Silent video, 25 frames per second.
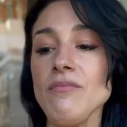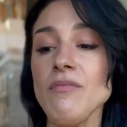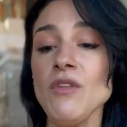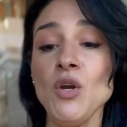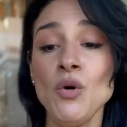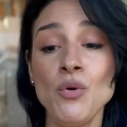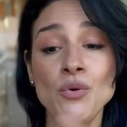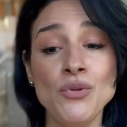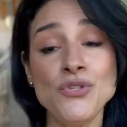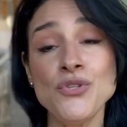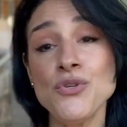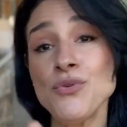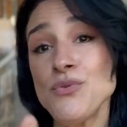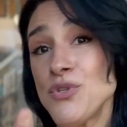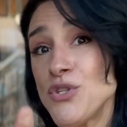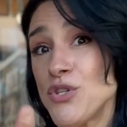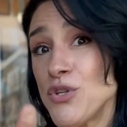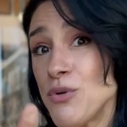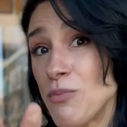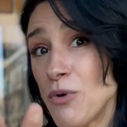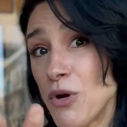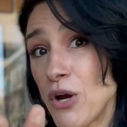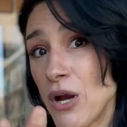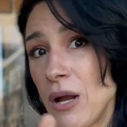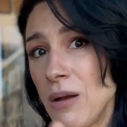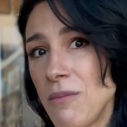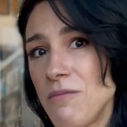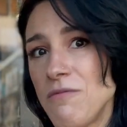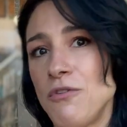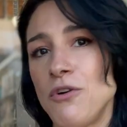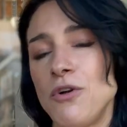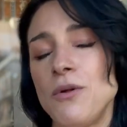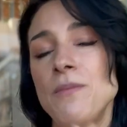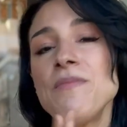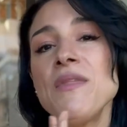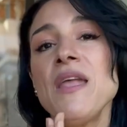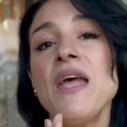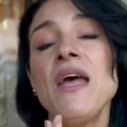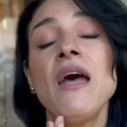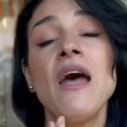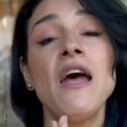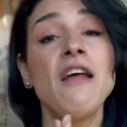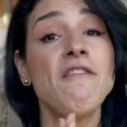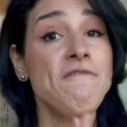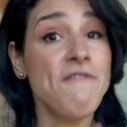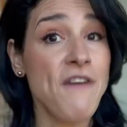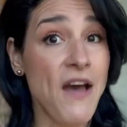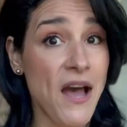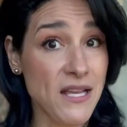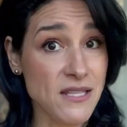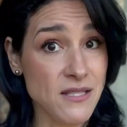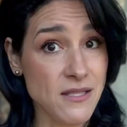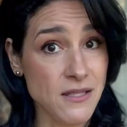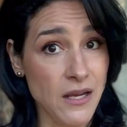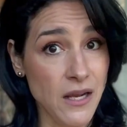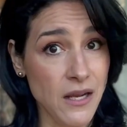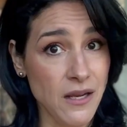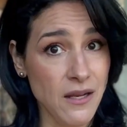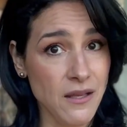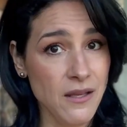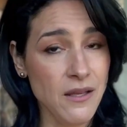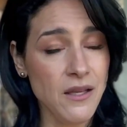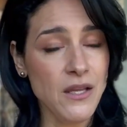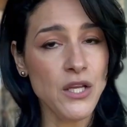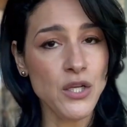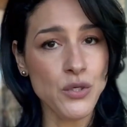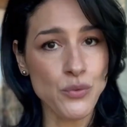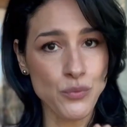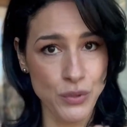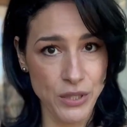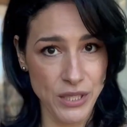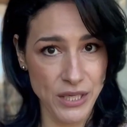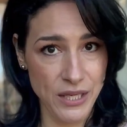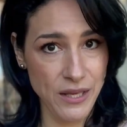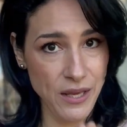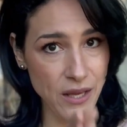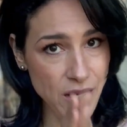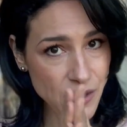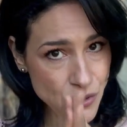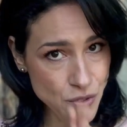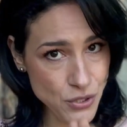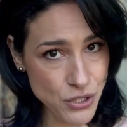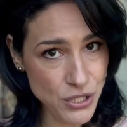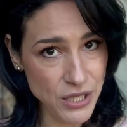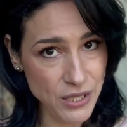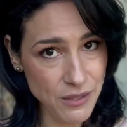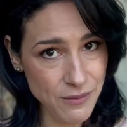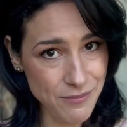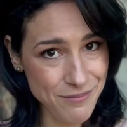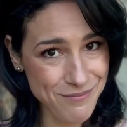Also super helpful and fascinating in reading energy.